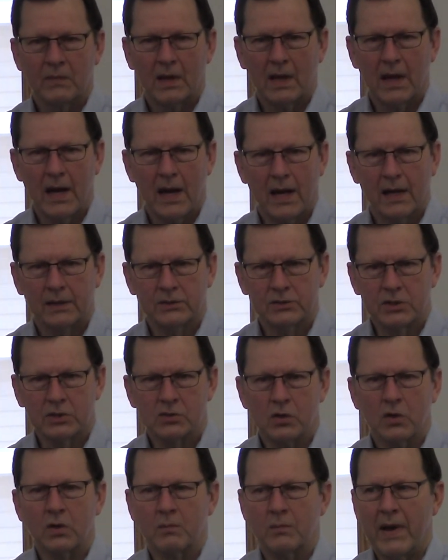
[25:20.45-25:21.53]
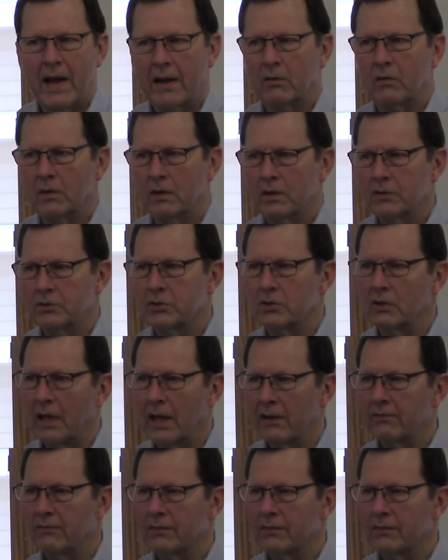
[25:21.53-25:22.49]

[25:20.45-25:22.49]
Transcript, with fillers: uh, just look backward at your life.